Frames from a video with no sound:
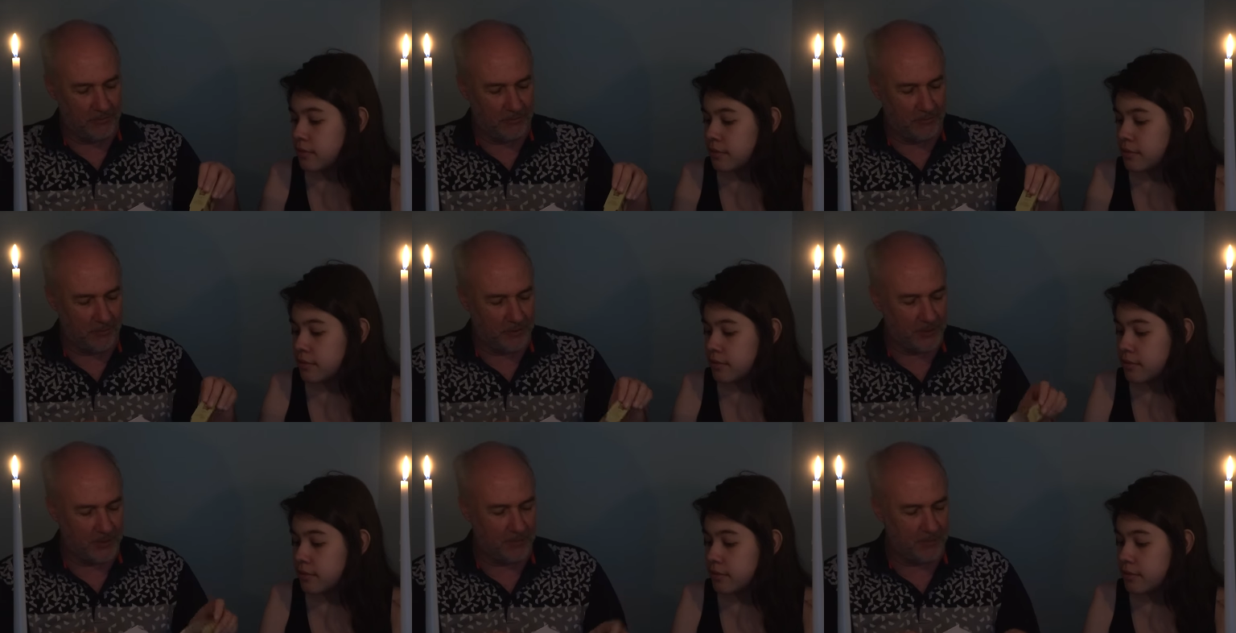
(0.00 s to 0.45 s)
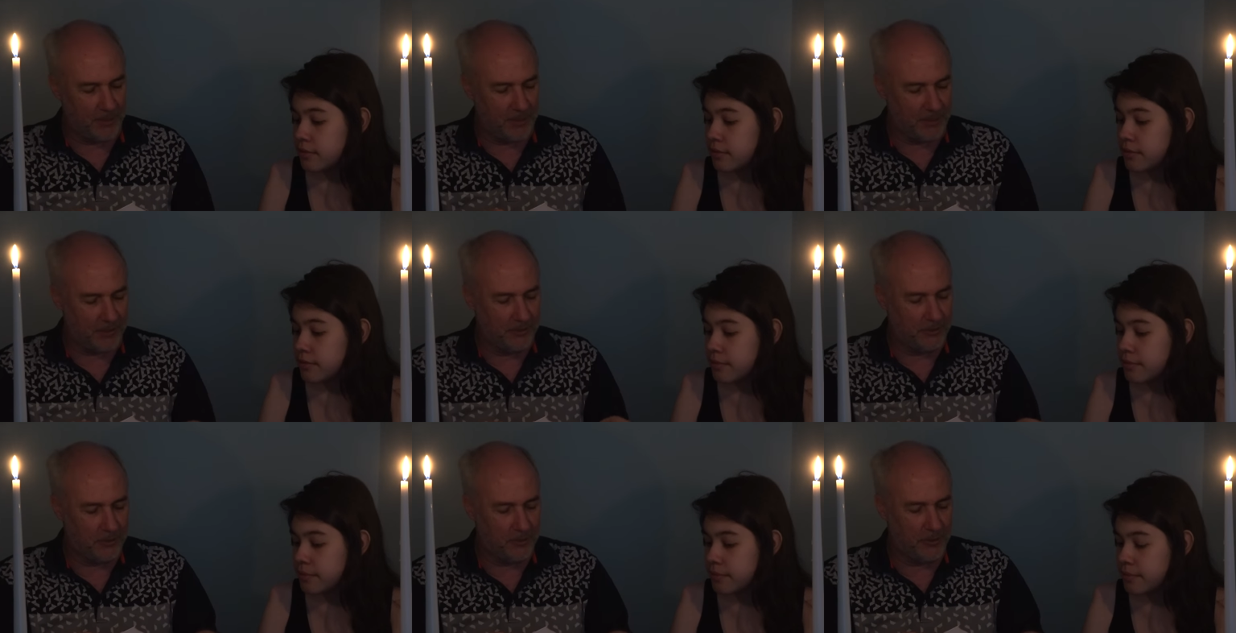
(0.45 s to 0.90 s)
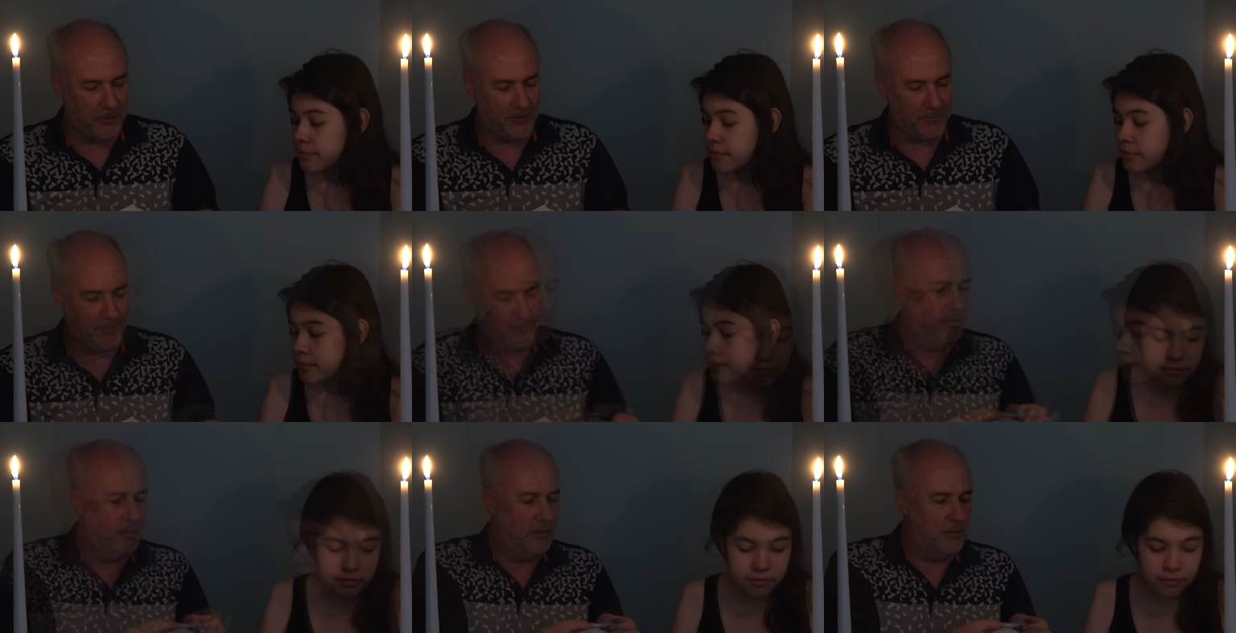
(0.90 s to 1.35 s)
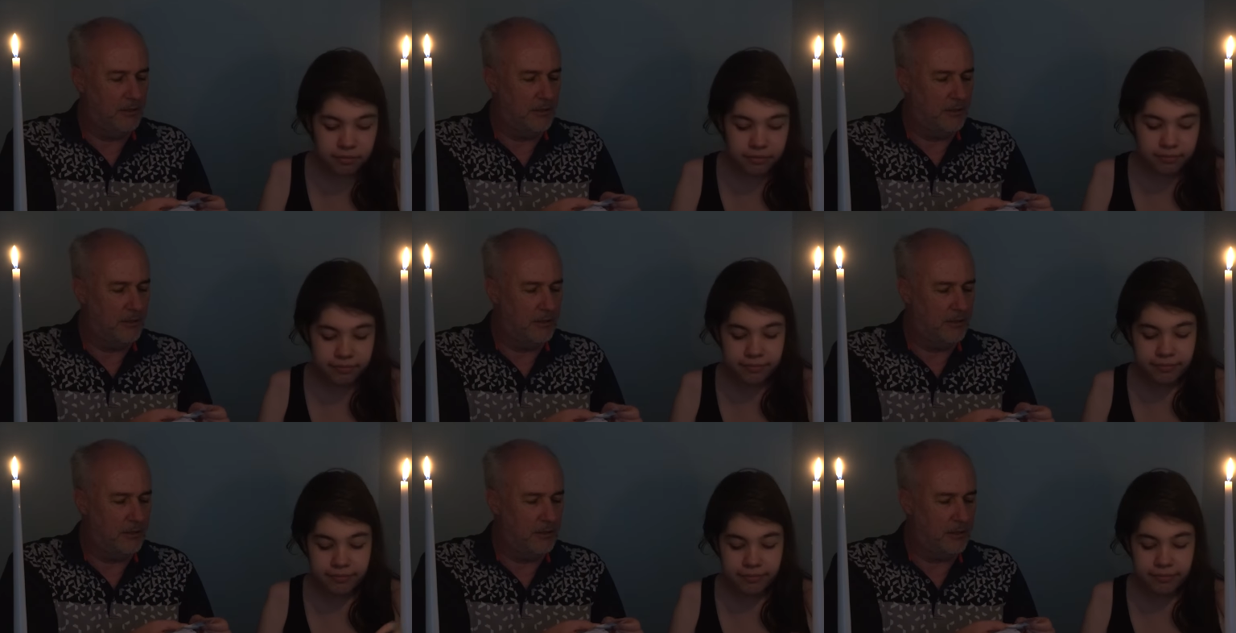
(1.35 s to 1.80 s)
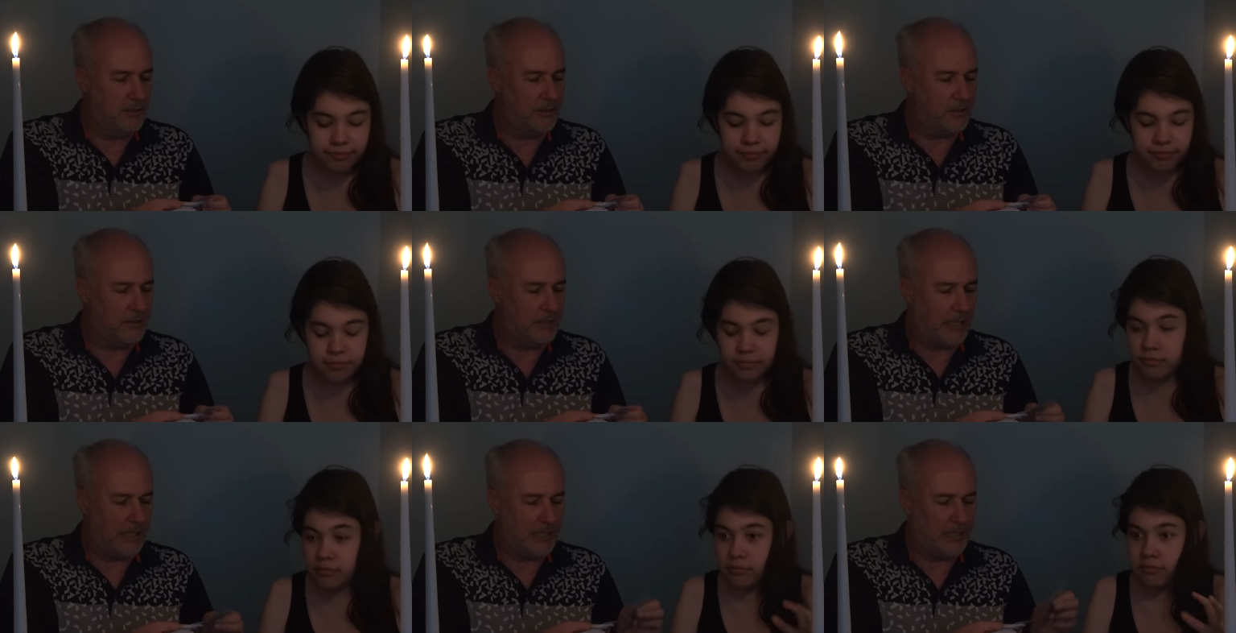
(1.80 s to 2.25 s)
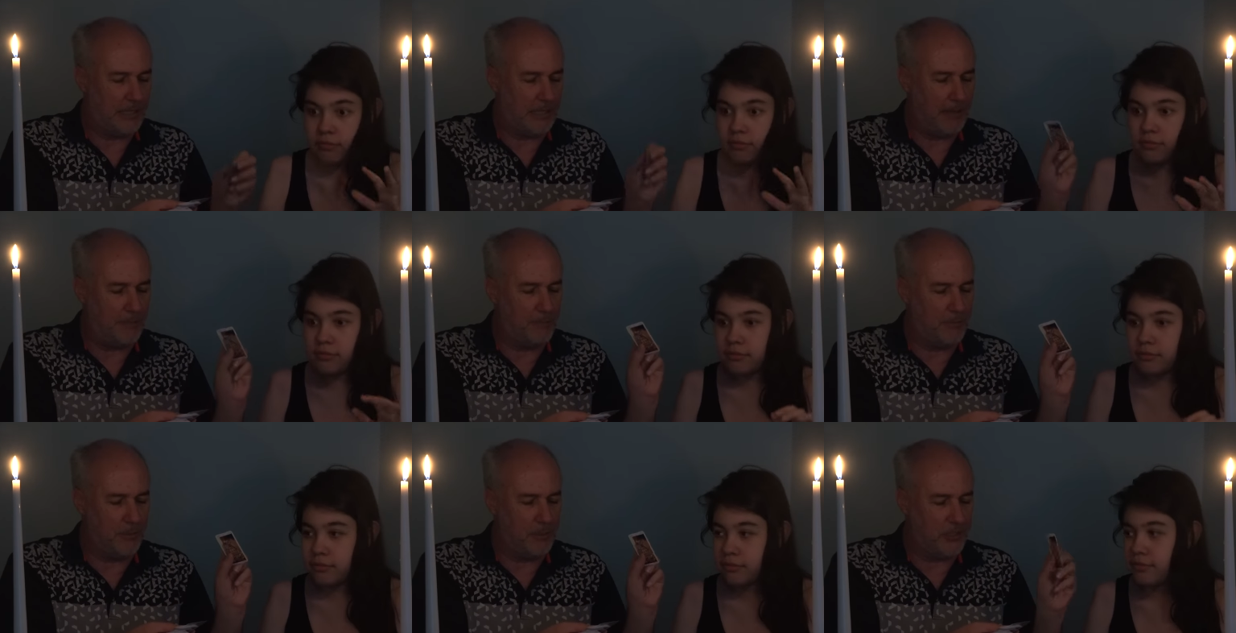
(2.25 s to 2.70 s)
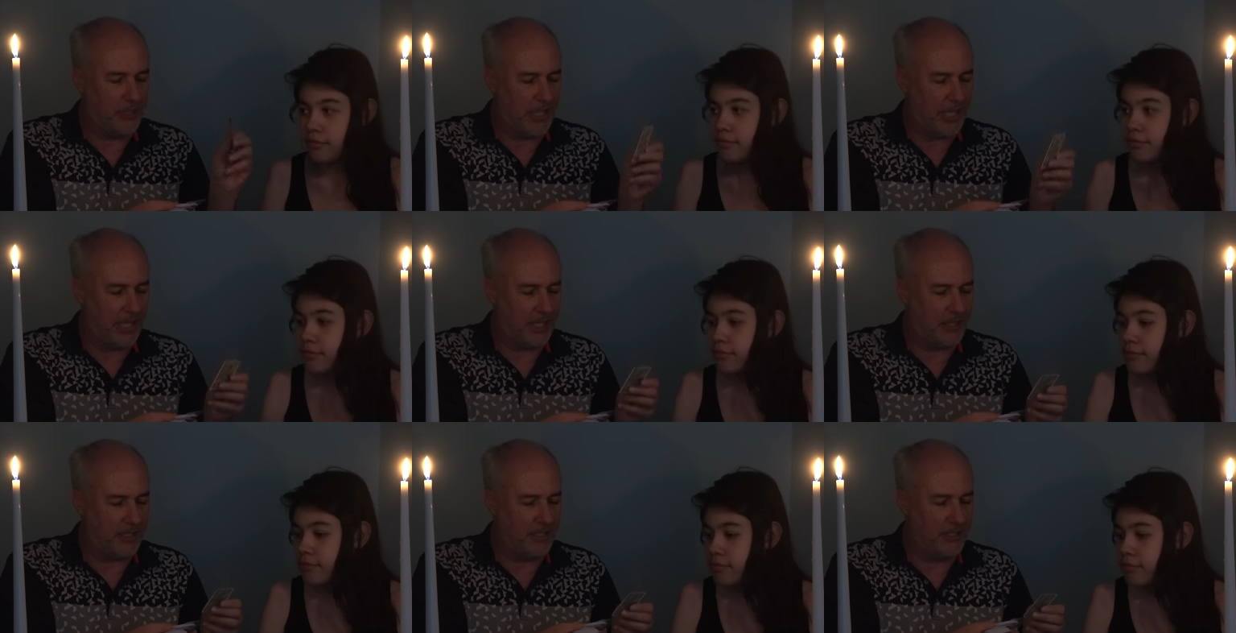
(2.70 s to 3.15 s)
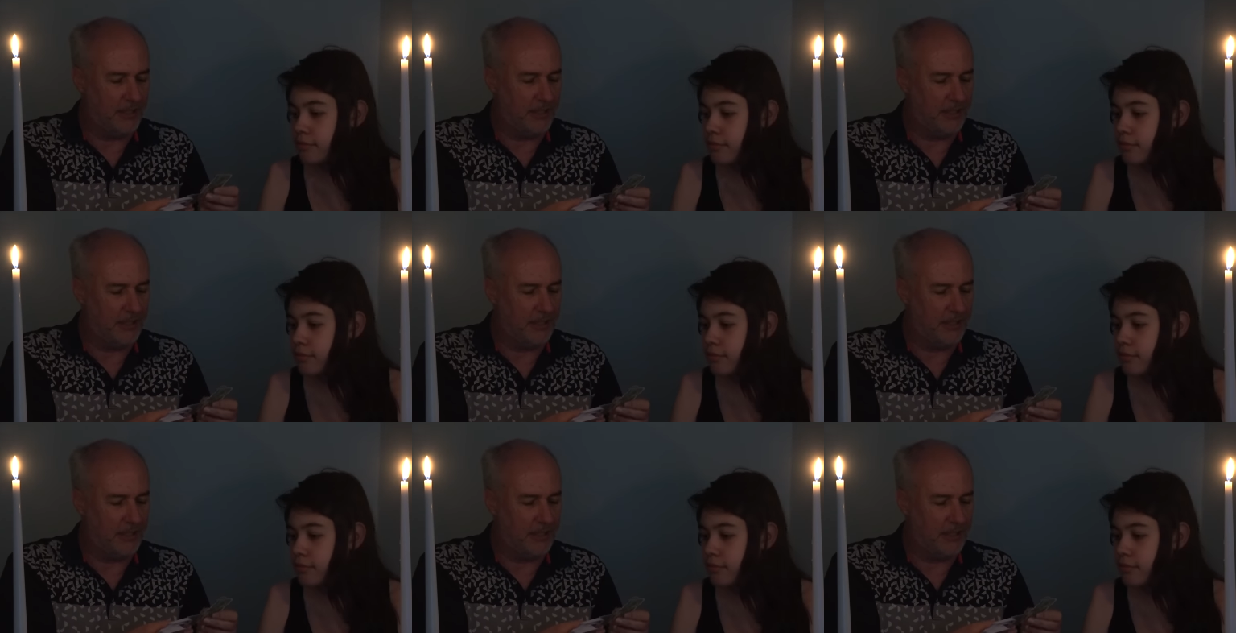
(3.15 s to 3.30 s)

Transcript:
Speaker 1: or something to it. Like like Lumberjack.